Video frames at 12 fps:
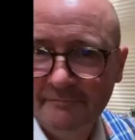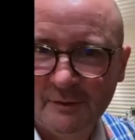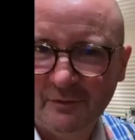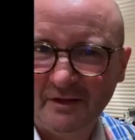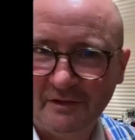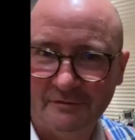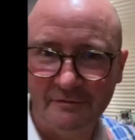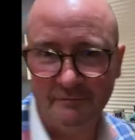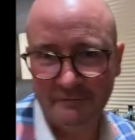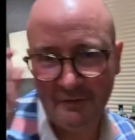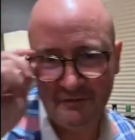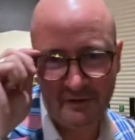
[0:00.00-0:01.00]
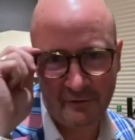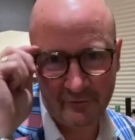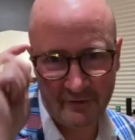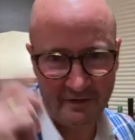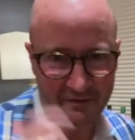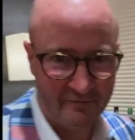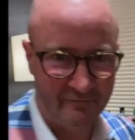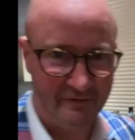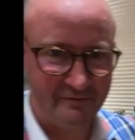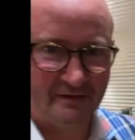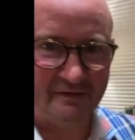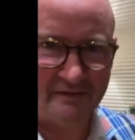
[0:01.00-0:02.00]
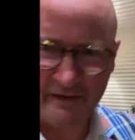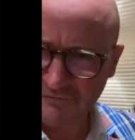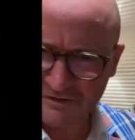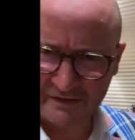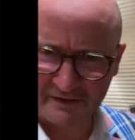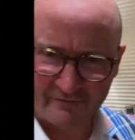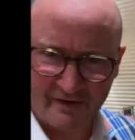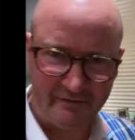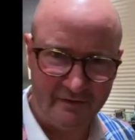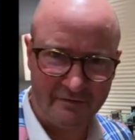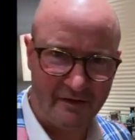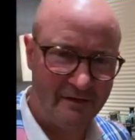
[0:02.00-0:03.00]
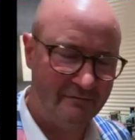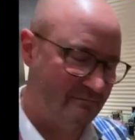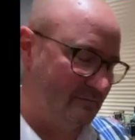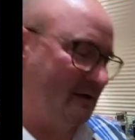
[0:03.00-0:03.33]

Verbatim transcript: because I had to, using new ingredients and things like that. So I love chili there, so I had,